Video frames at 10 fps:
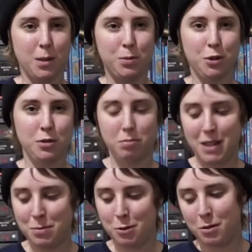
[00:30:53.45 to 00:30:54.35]
obtuse
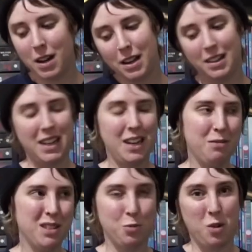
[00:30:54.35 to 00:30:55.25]
people, and he
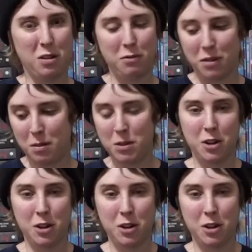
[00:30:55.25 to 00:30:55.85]
was one of them.